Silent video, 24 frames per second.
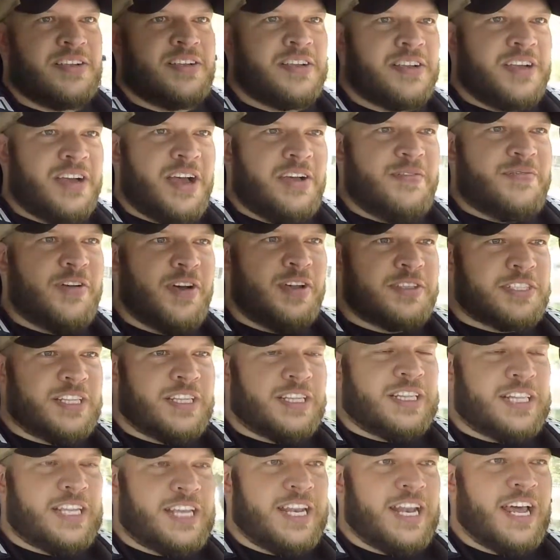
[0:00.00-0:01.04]
I felt it
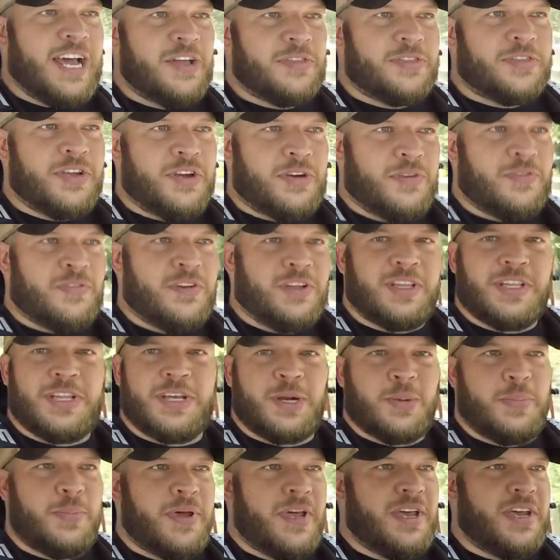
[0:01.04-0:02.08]
lean out there a little
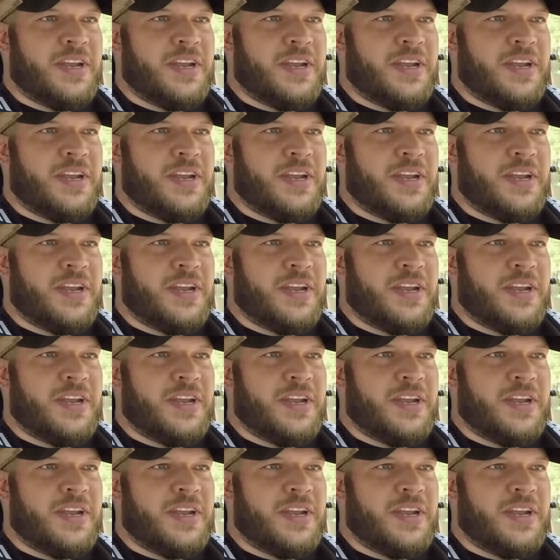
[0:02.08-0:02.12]
bit,